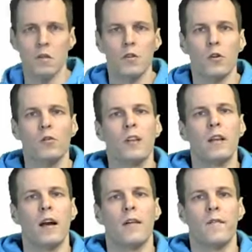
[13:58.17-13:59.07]
so that
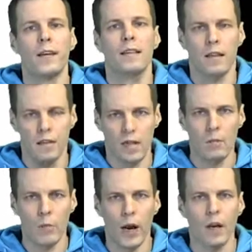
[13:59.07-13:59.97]
they're affected the
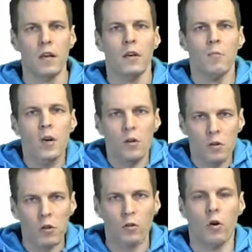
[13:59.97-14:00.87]
same way, because
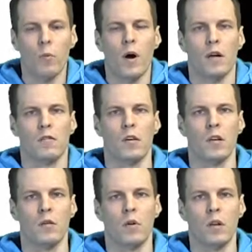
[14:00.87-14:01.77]
not all markers are
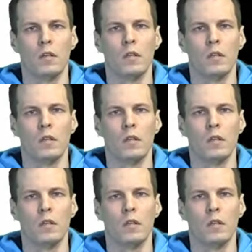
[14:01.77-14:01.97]
equal.